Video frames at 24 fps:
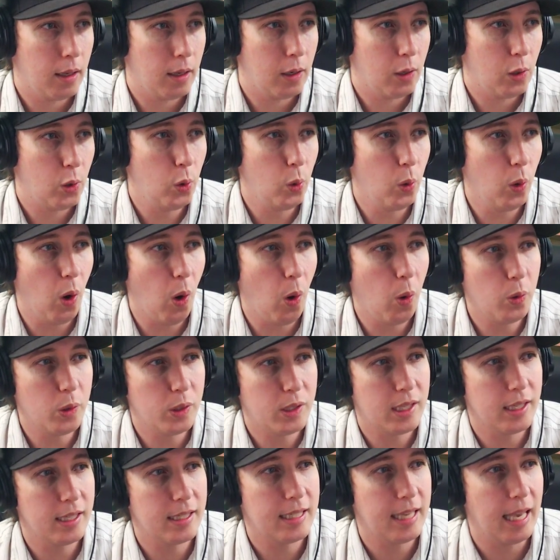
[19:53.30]
who
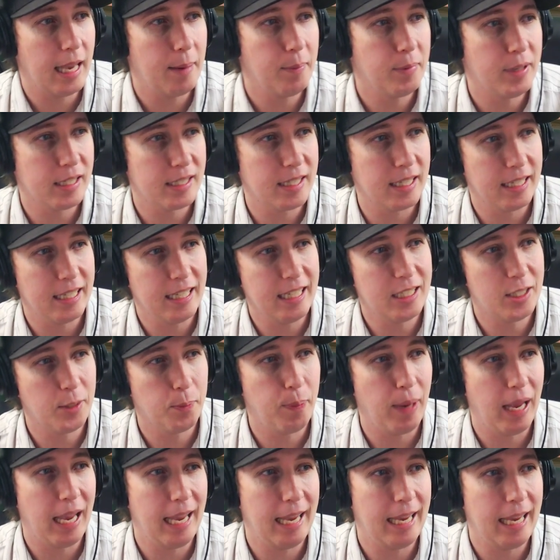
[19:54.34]
owns this game doesn't need to
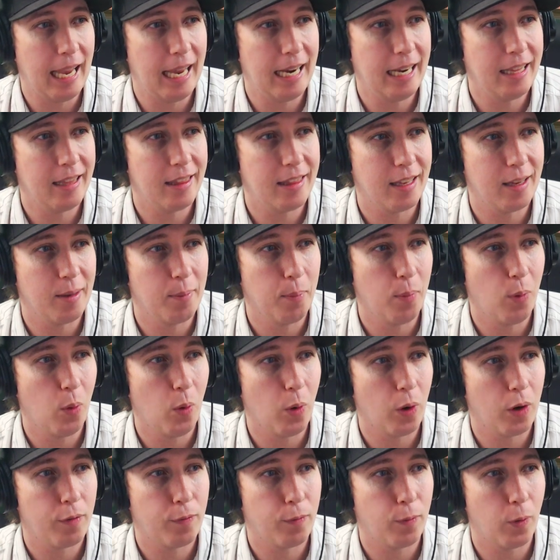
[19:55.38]
pay anything
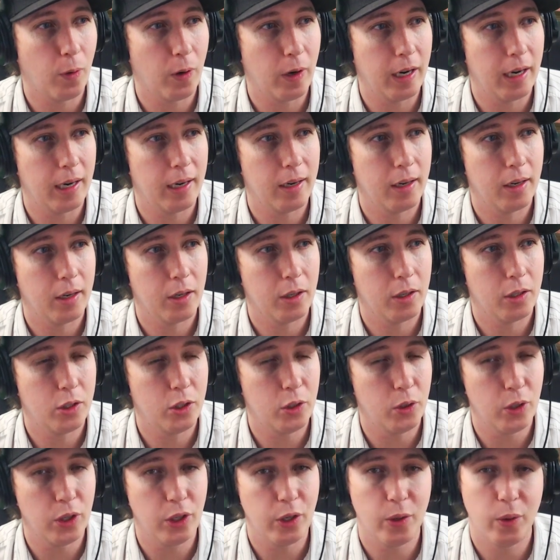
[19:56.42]
more for it, do
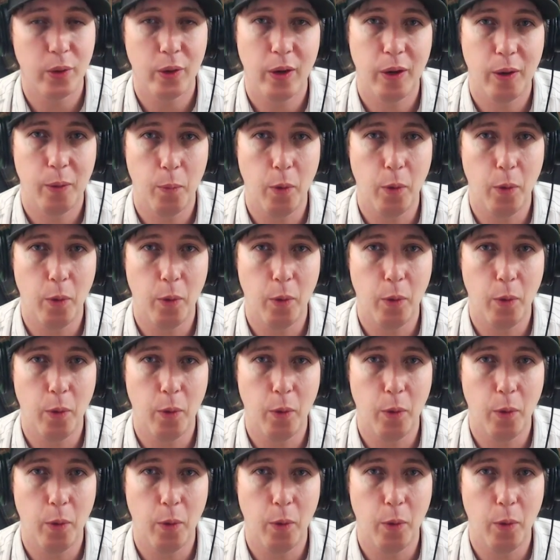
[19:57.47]
you?